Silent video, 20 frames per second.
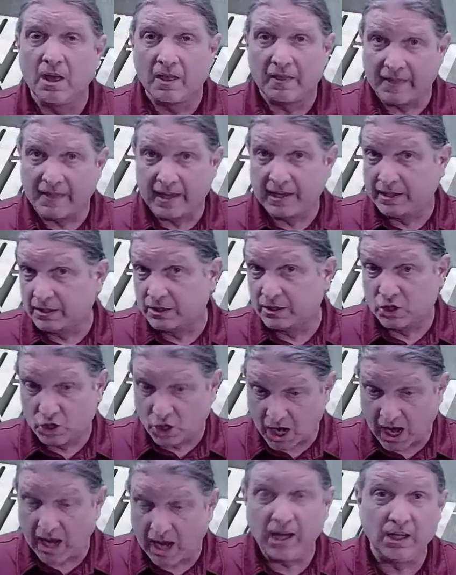They can
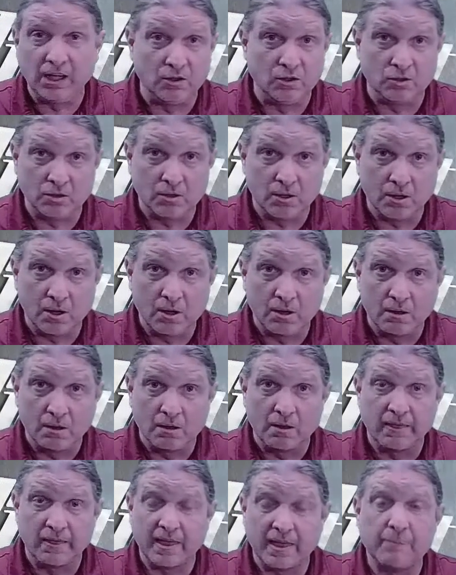change
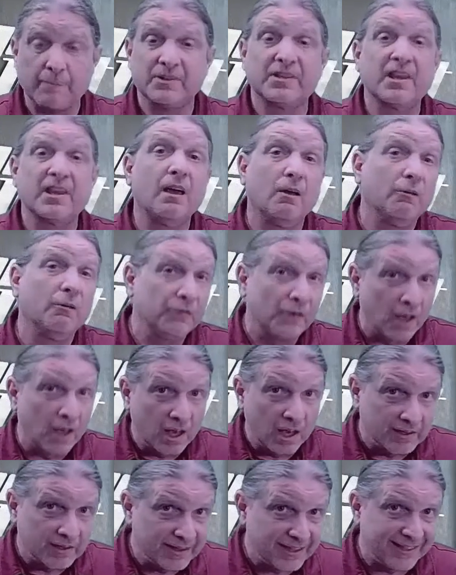themselves
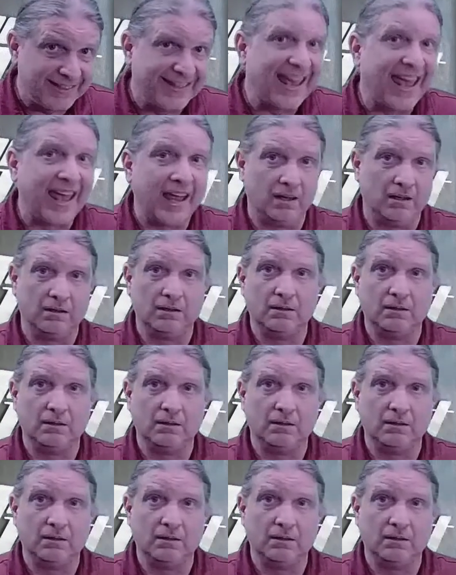today.